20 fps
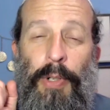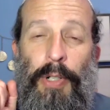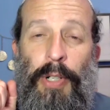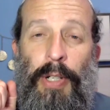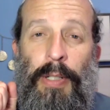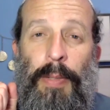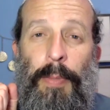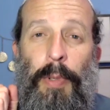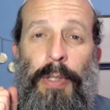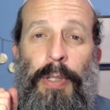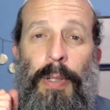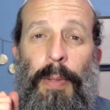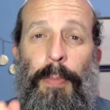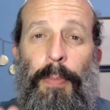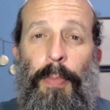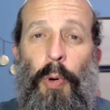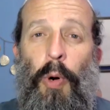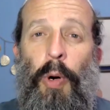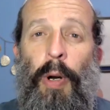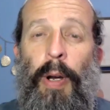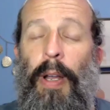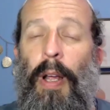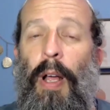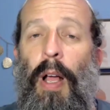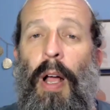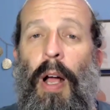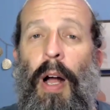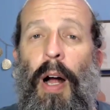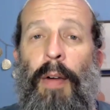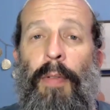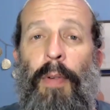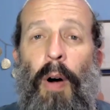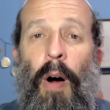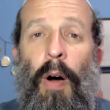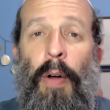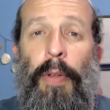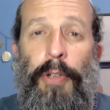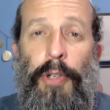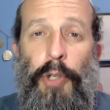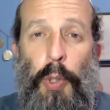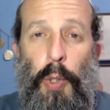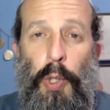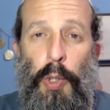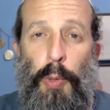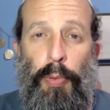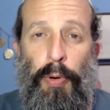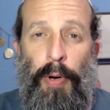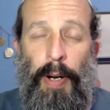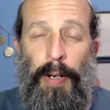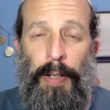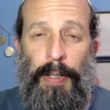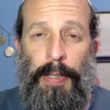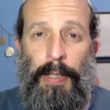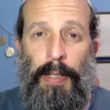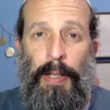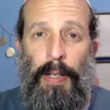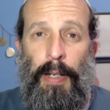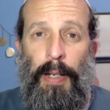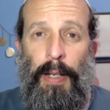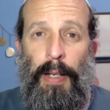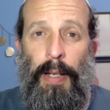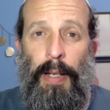which is the most important of all the Jewish prayers.